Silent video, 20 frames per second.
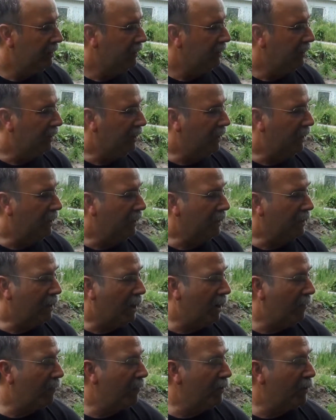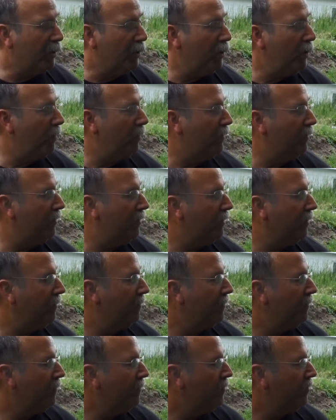copper tubes.
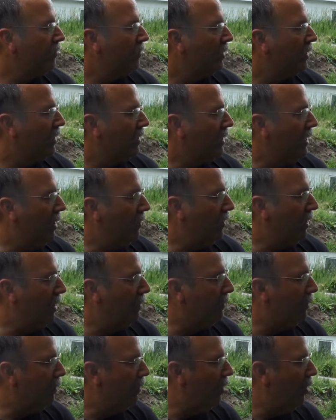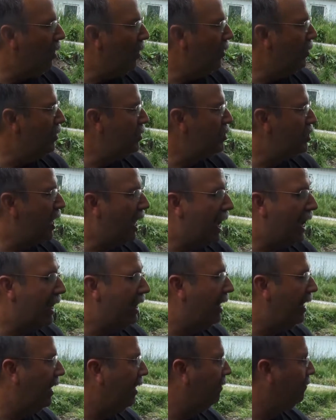Then we ended up doing all new
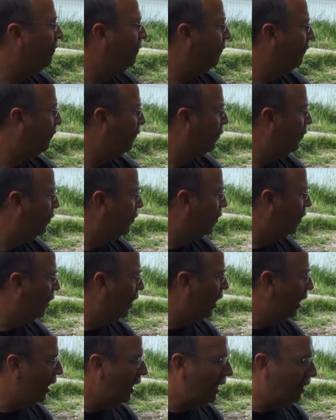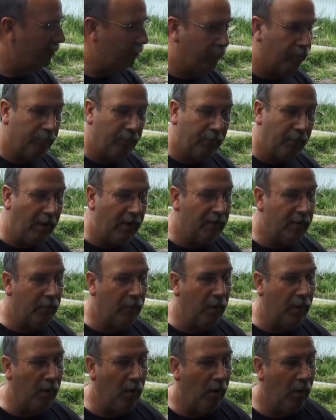jacketing and basically
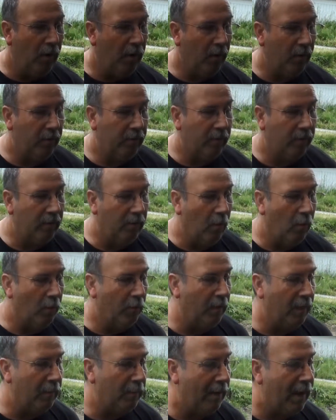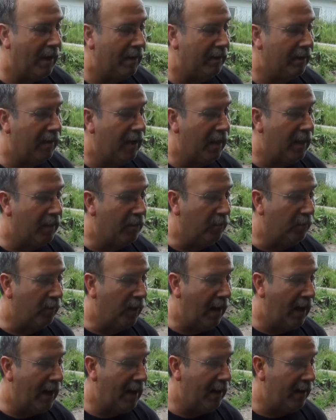putting all the whole thing back together. We
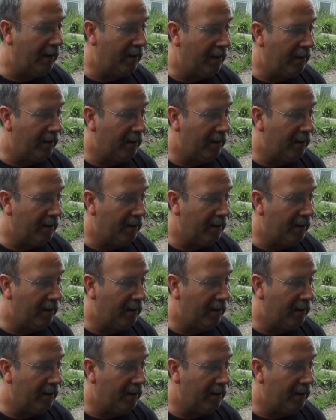added